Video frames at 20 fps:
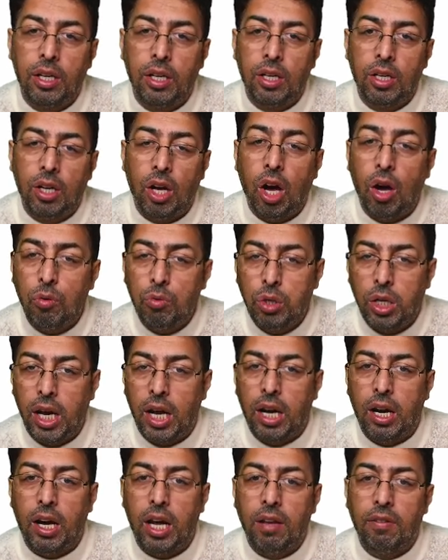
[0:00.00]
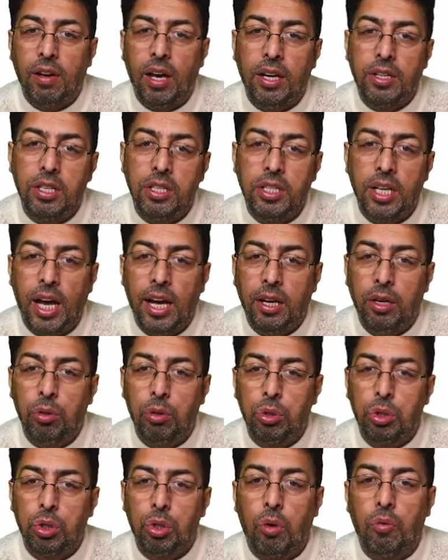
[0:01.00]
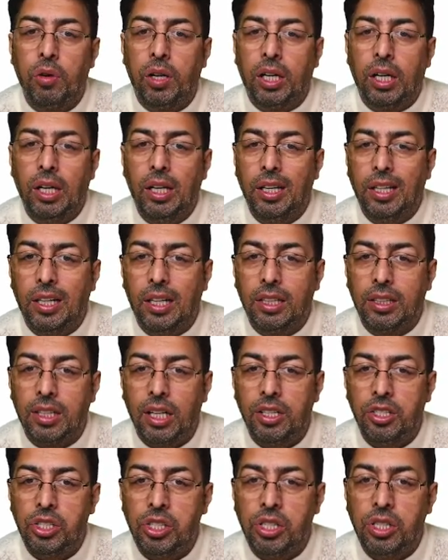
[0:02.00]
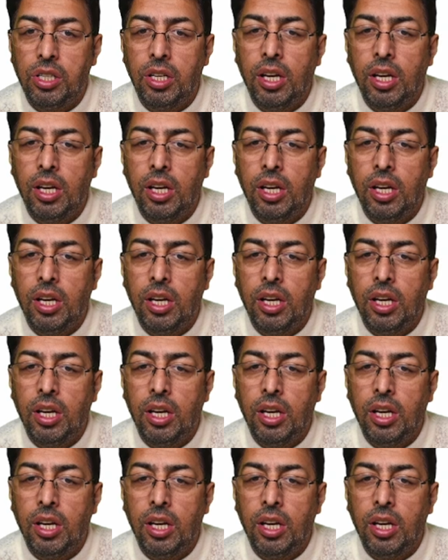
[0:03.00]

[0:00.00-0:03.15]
how to arrive at a diagnosis of a clinical condition